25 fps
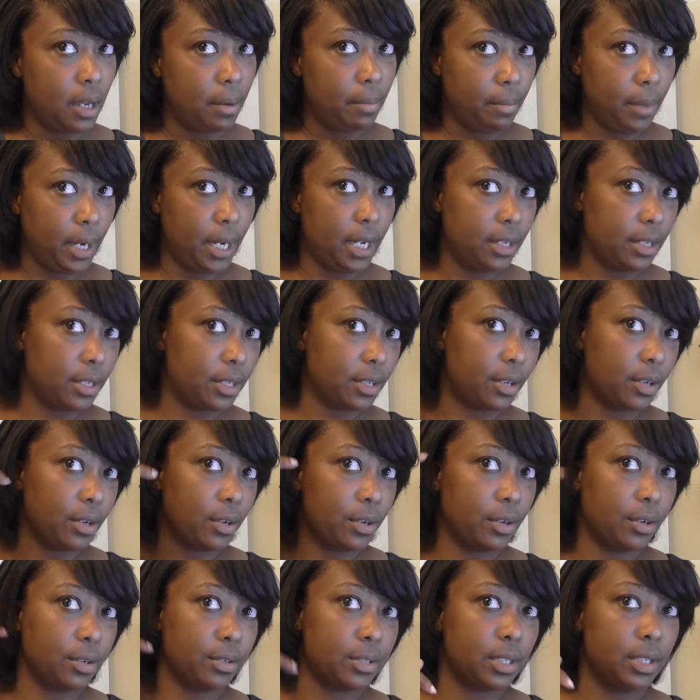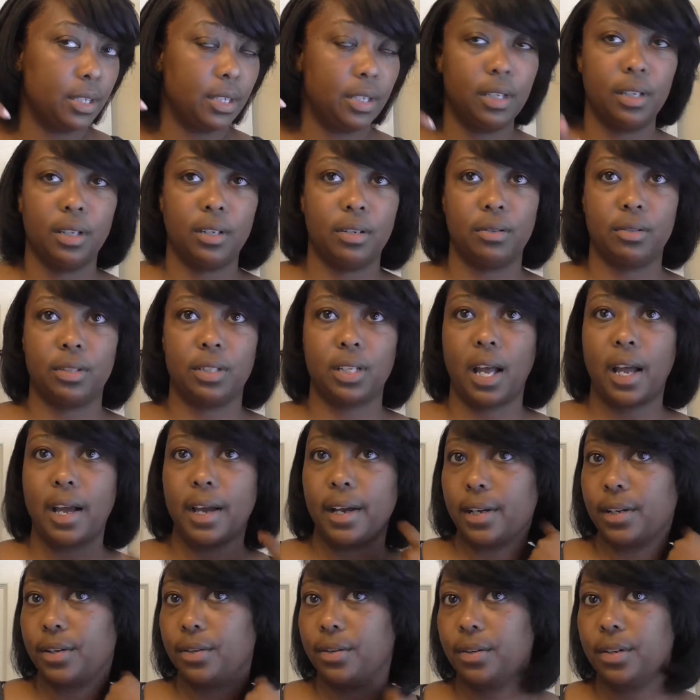made the curls a little
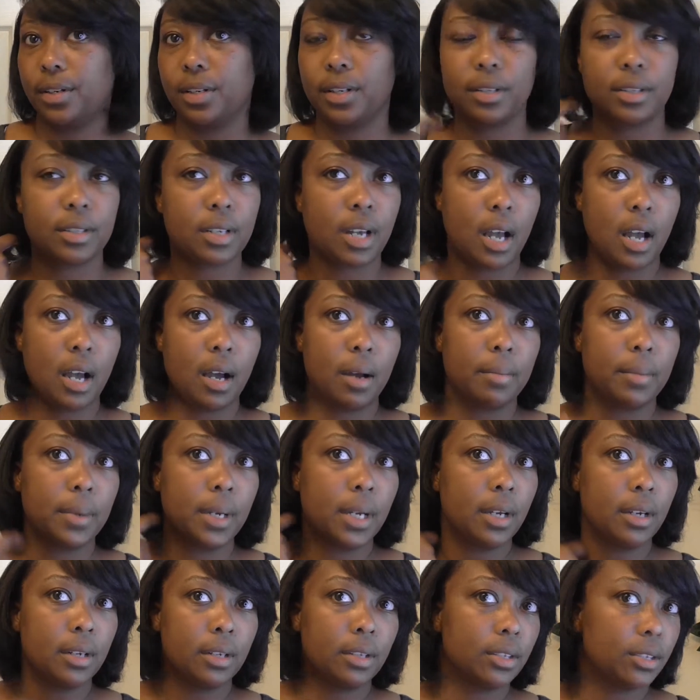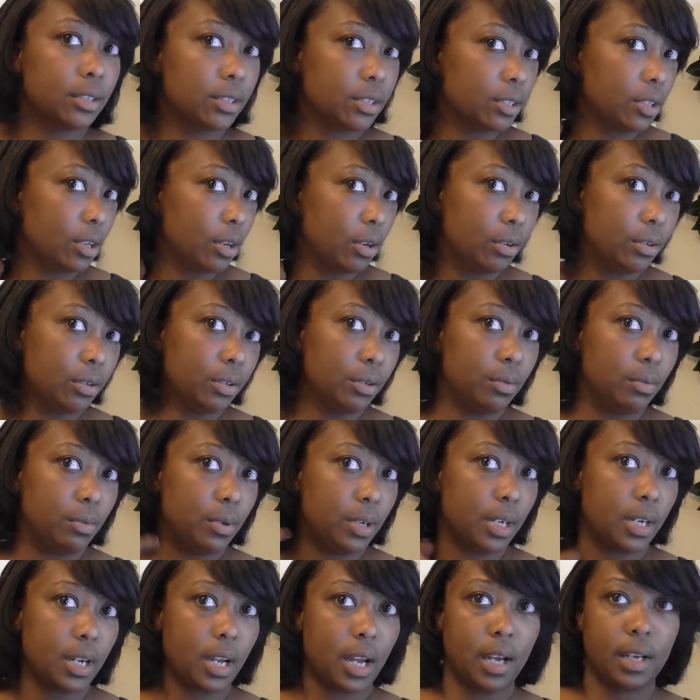tighter in the top to show you
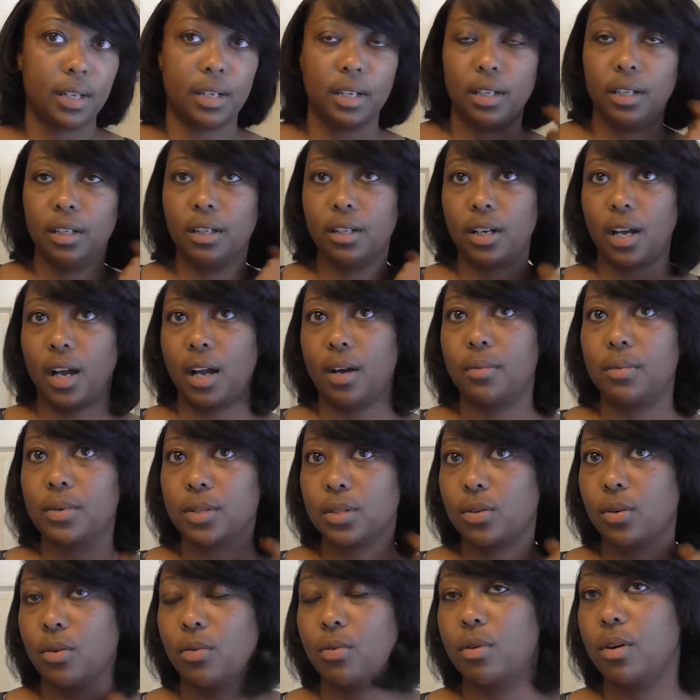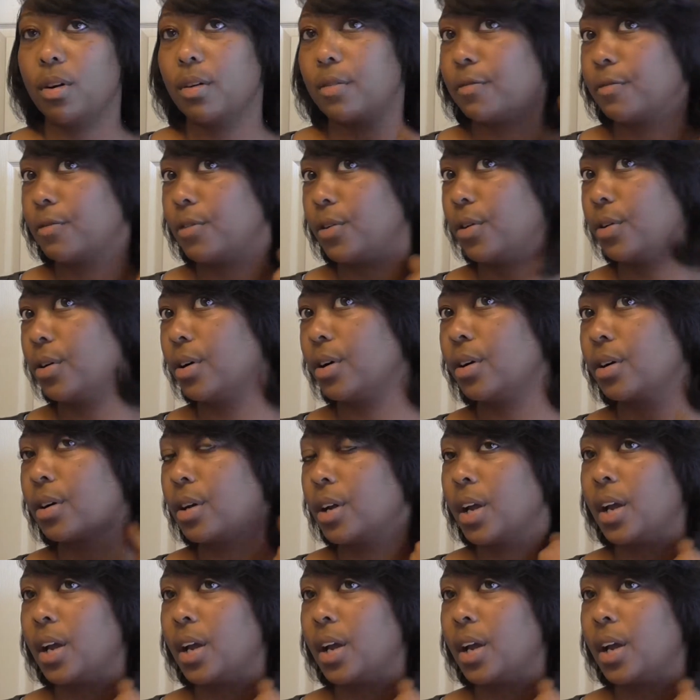what kind of look I was going for.